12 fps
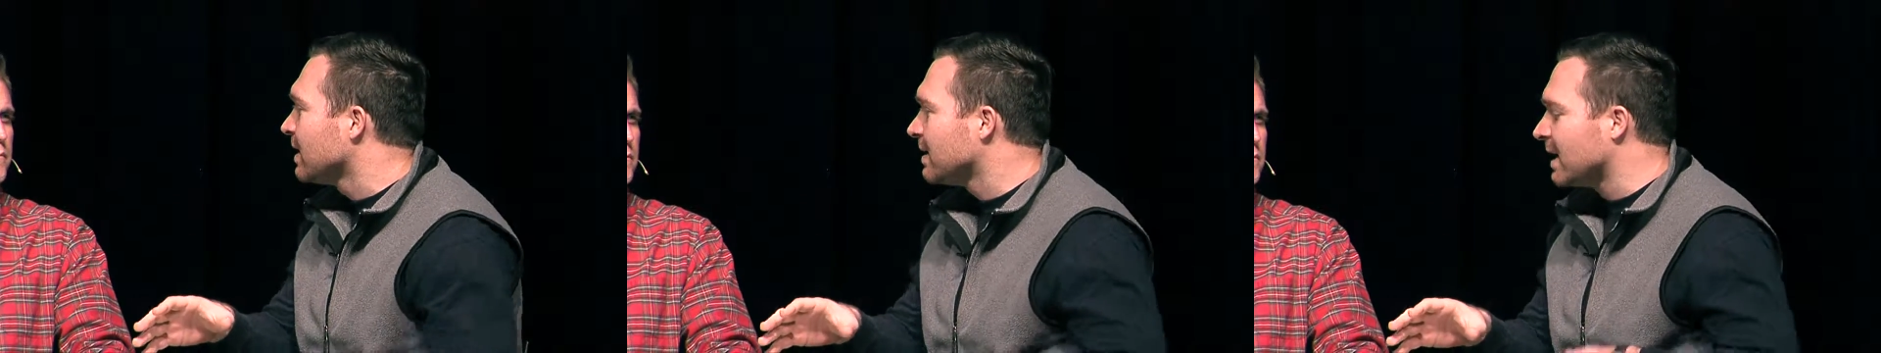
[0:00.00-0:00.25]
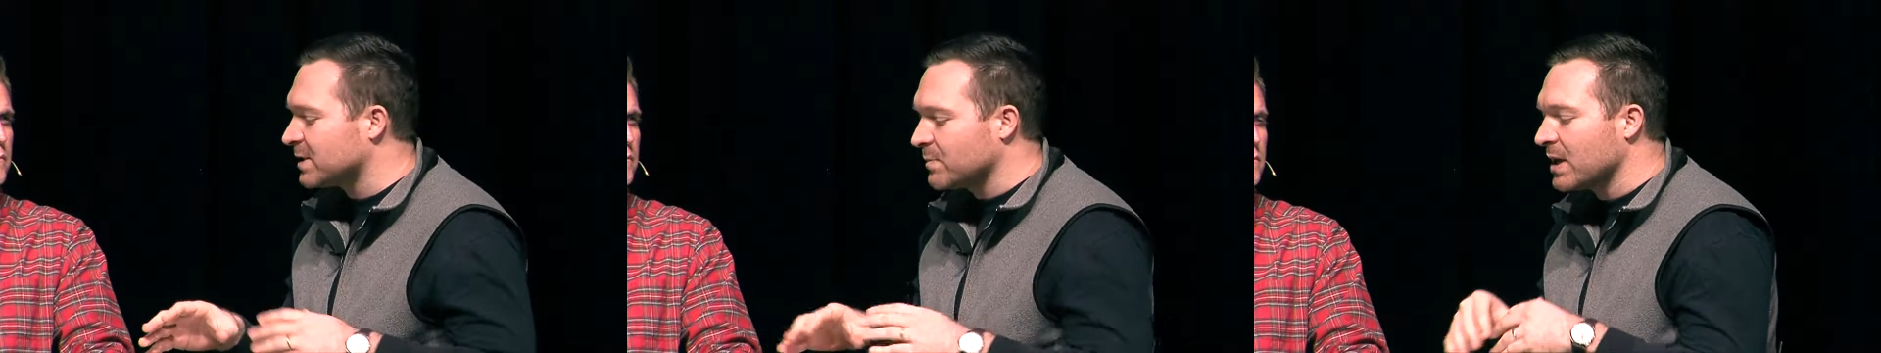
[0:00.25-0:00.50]

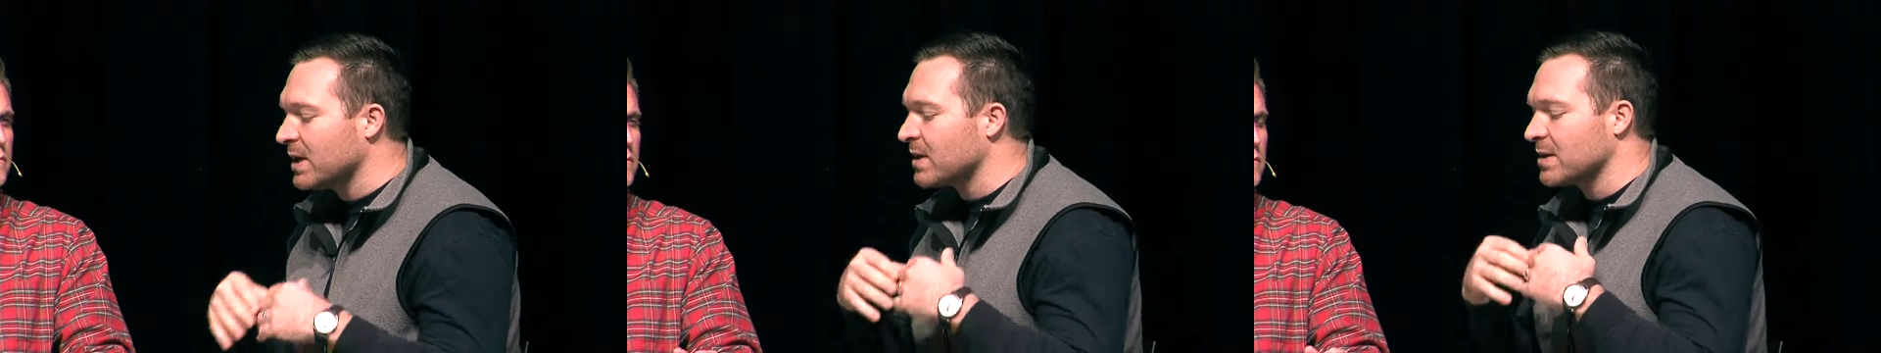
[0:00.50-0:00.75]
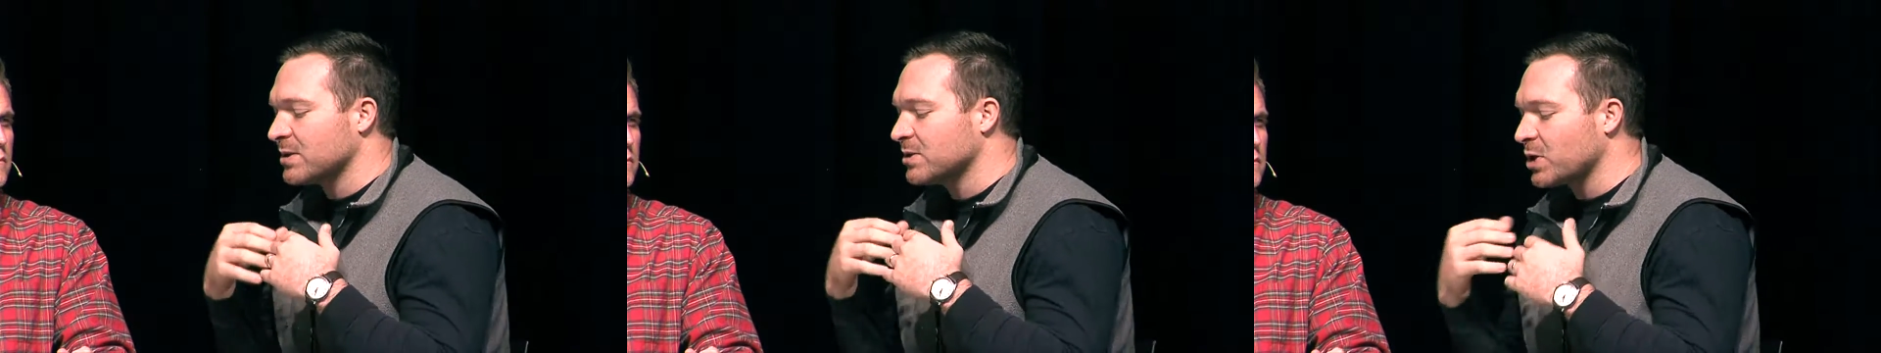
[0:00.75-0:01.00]
that's
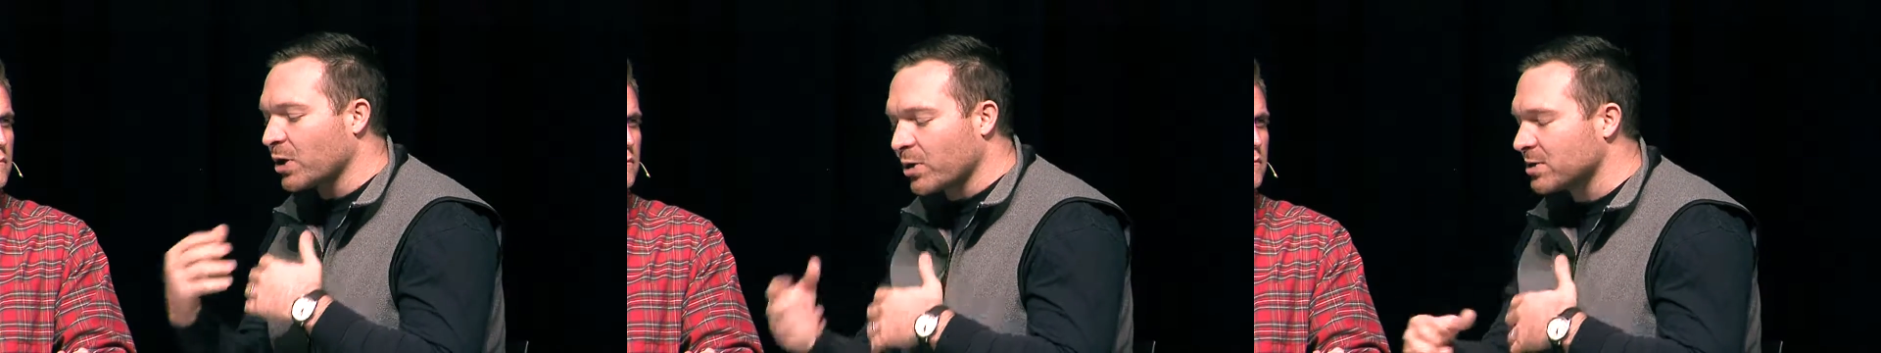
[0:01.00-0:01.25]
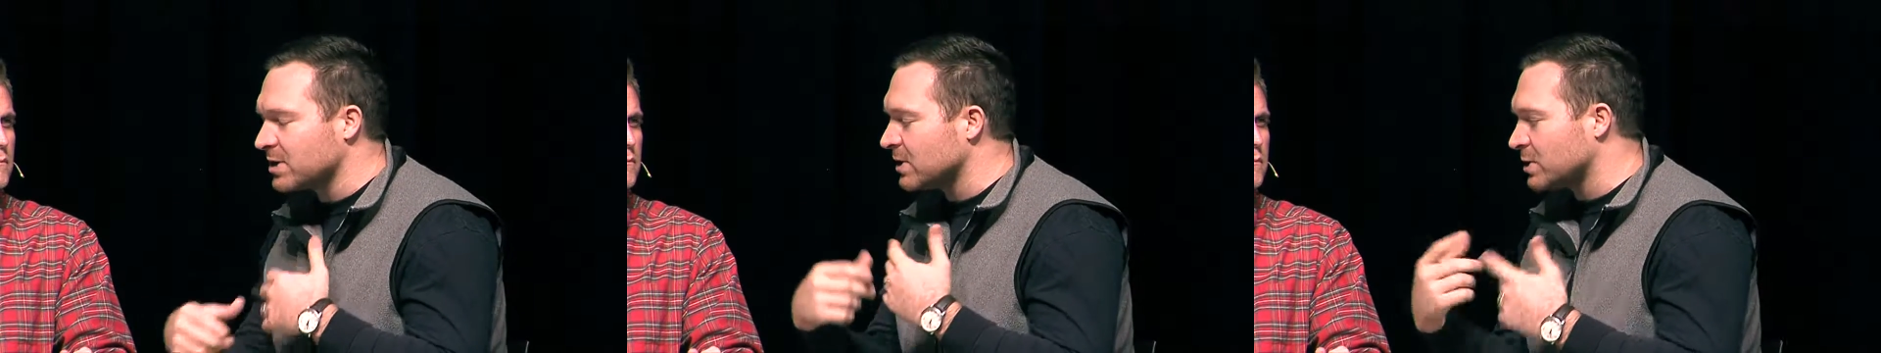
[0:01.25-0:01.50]
been
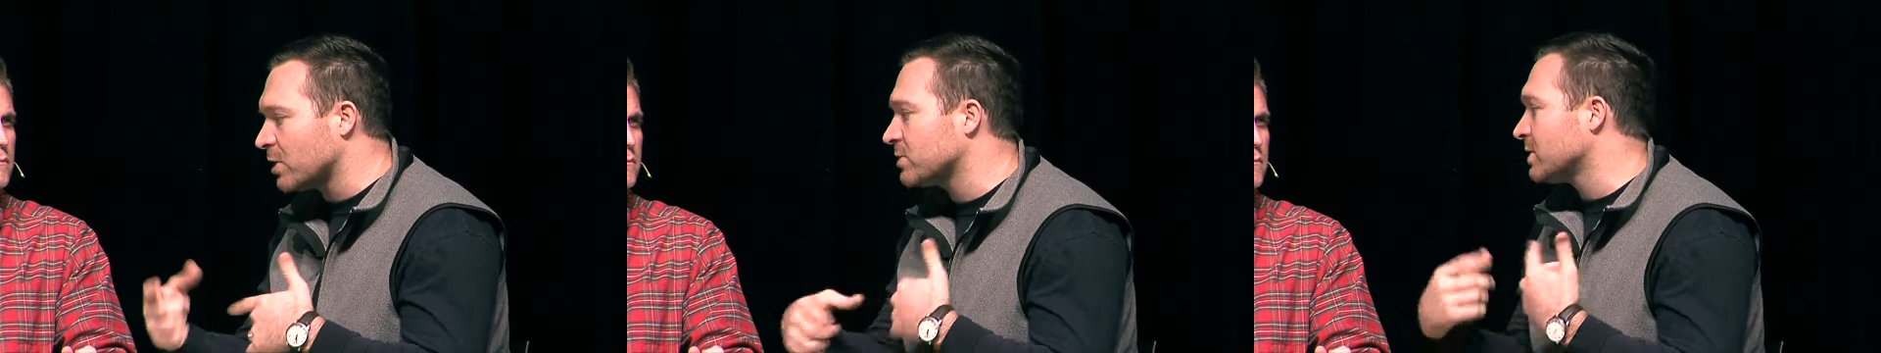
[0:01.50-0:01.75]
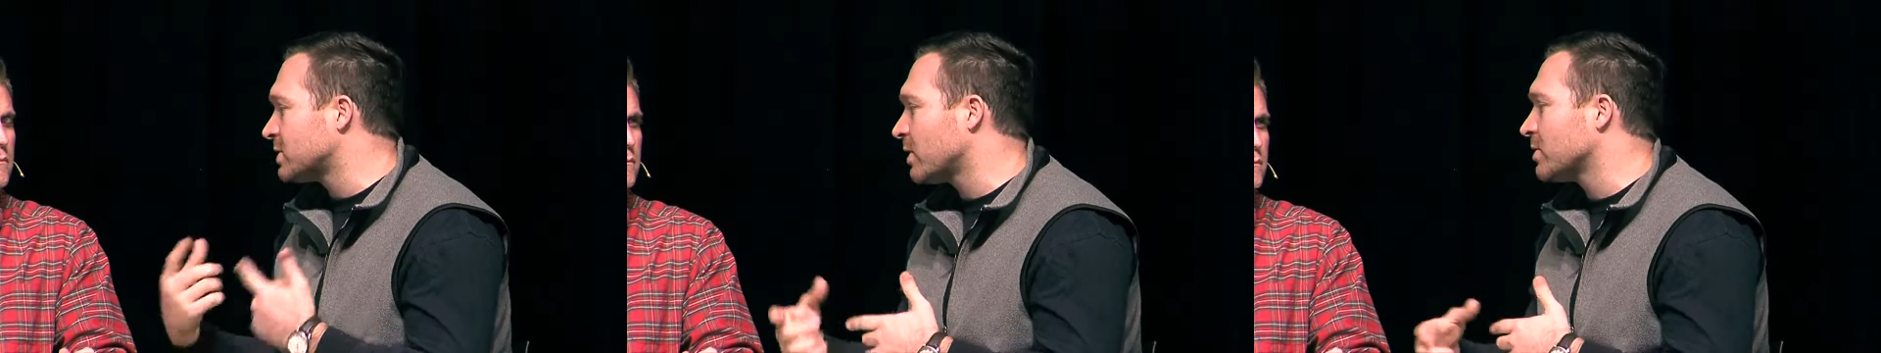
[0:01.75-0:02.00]
church and
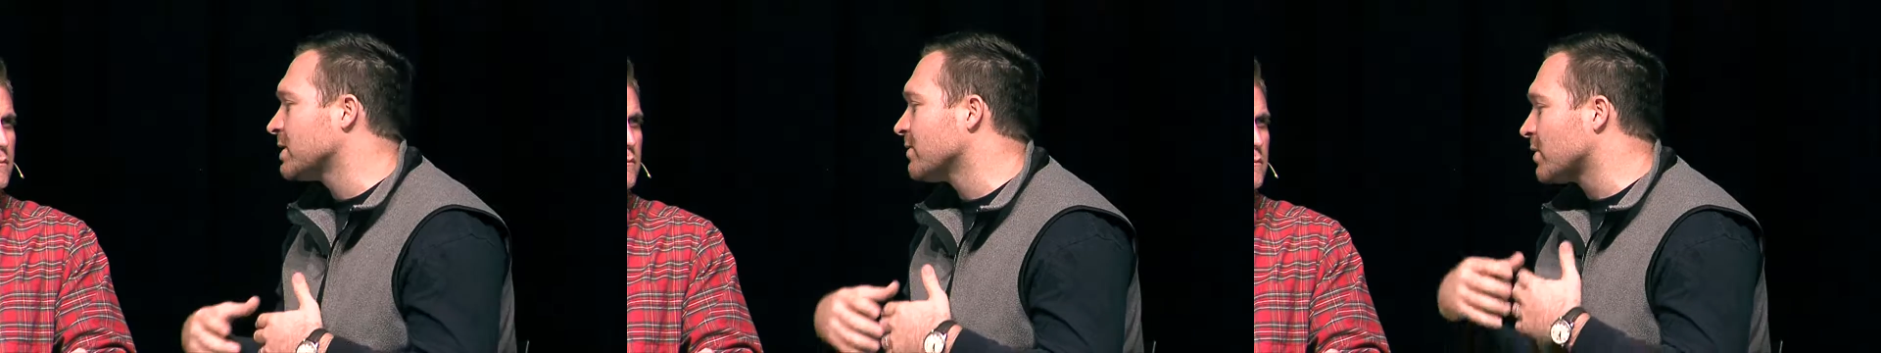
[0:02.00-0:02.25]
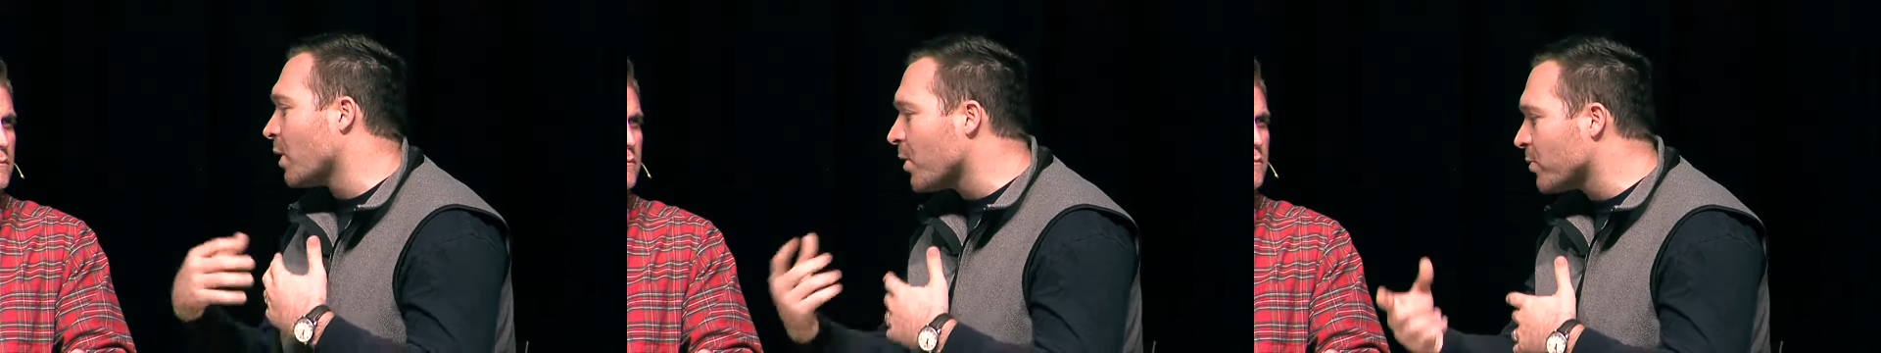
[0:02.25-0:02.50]

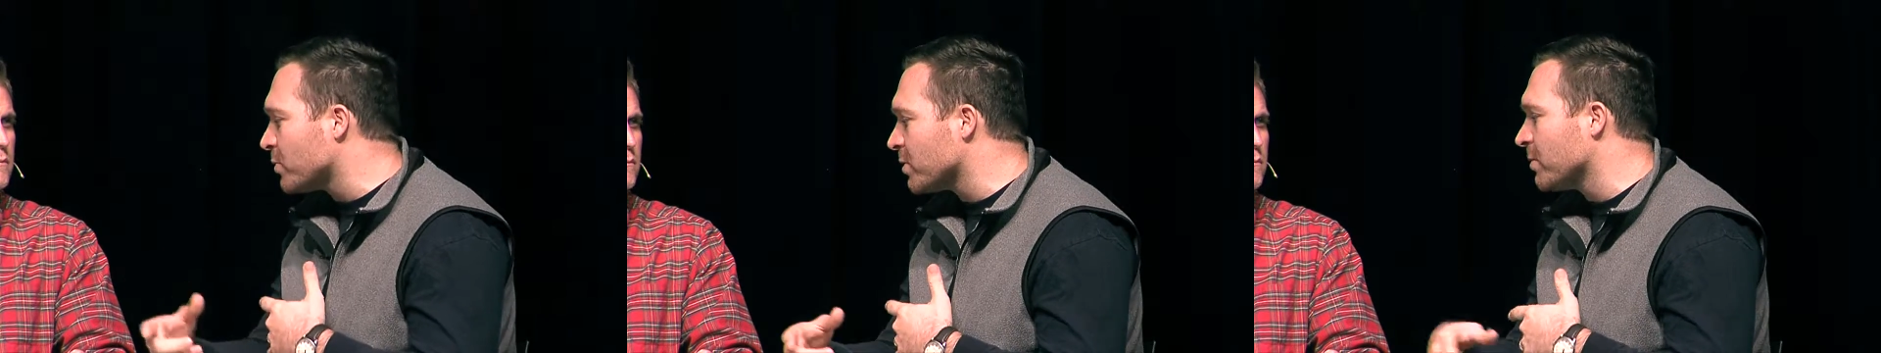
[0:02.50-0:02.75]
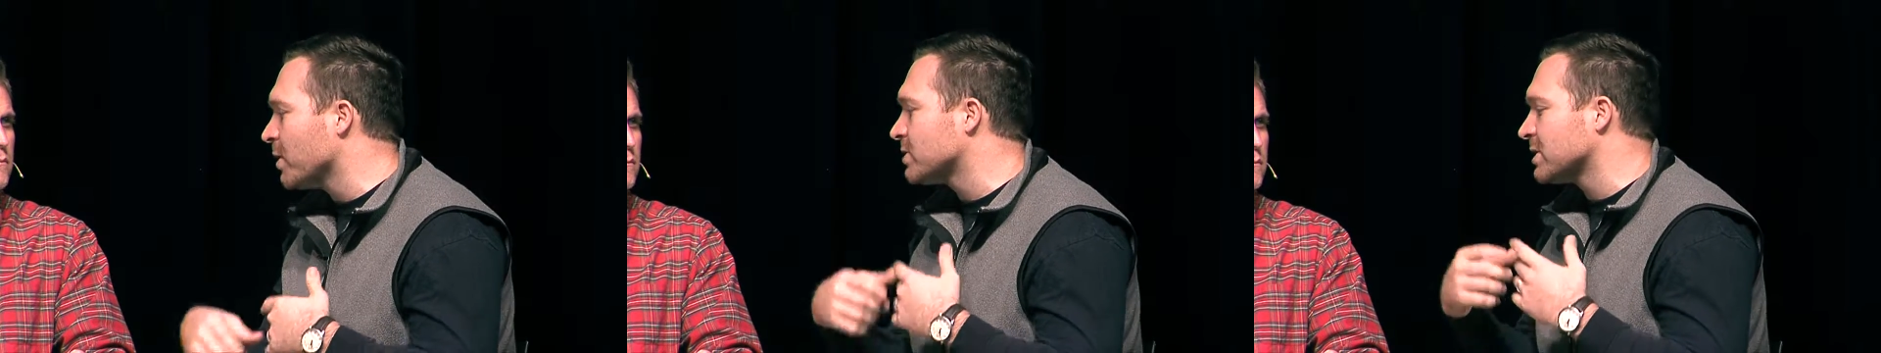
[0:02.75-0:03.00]
have gone through
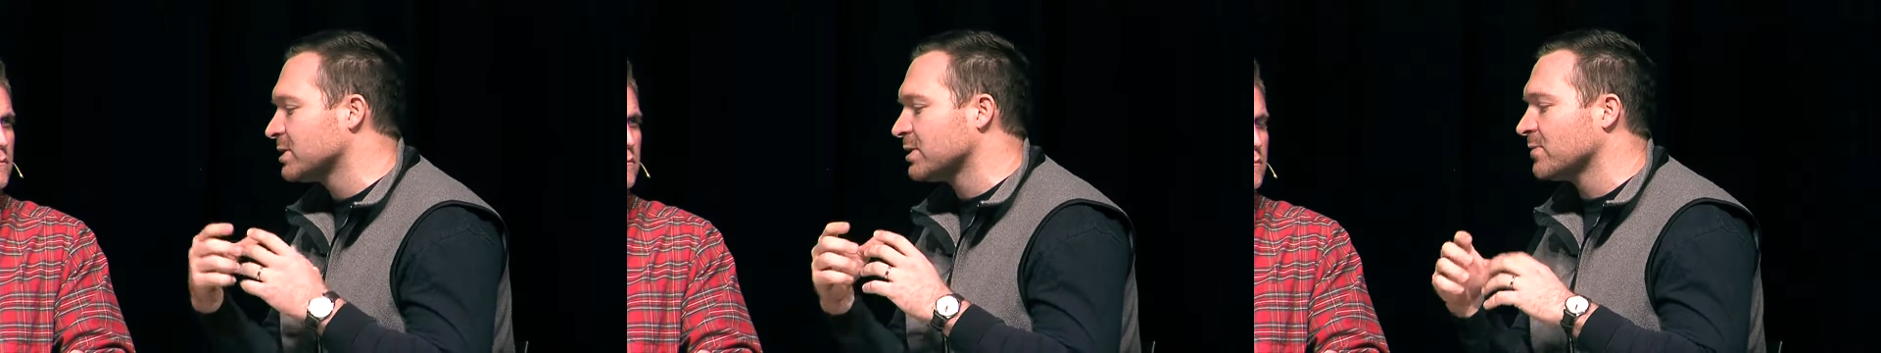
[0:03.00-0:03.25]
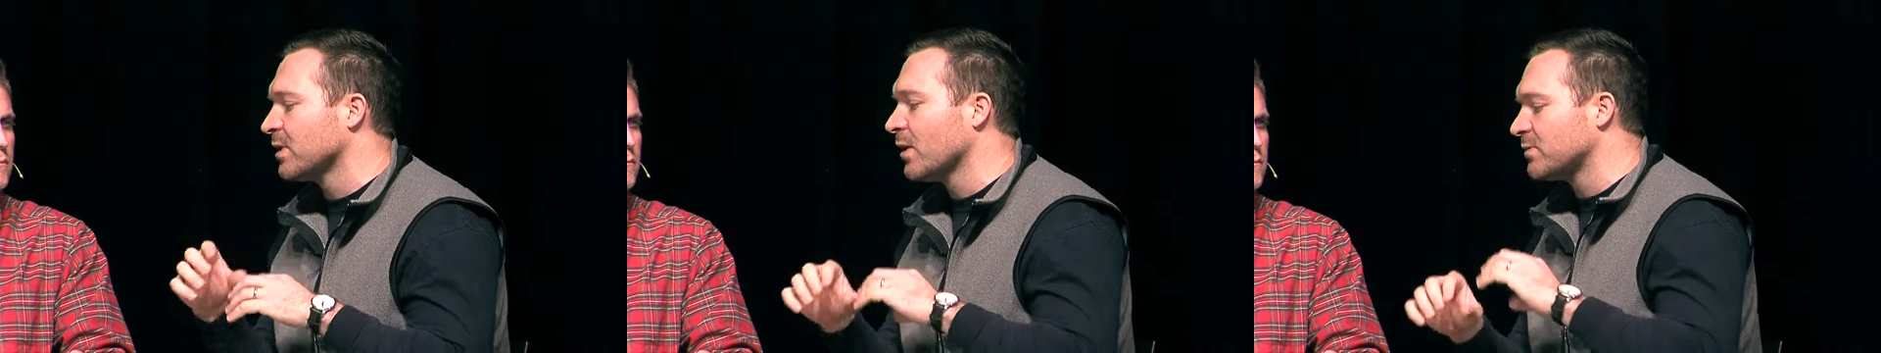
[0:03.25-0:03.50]
the motions of